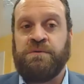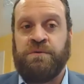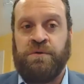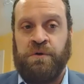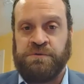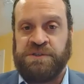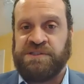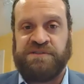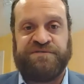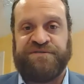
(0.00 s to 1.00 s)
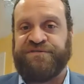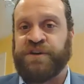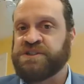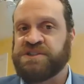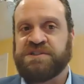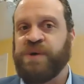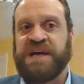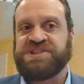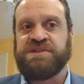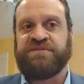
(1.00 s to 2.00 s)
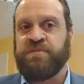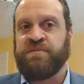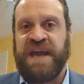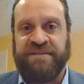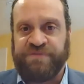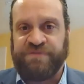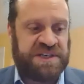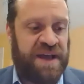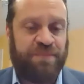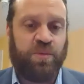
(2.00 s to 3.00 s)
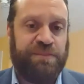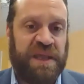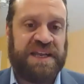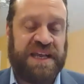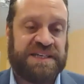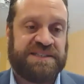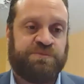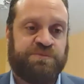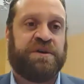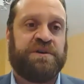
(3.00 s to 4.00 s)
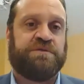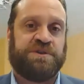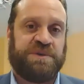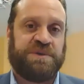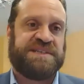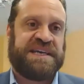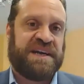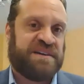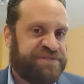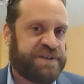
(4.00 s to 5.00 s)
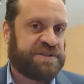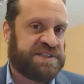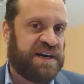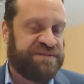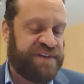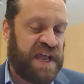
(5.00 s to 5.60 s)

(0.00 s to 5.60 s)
whose first question for me every time we meet is, what are you doing to care for yourself?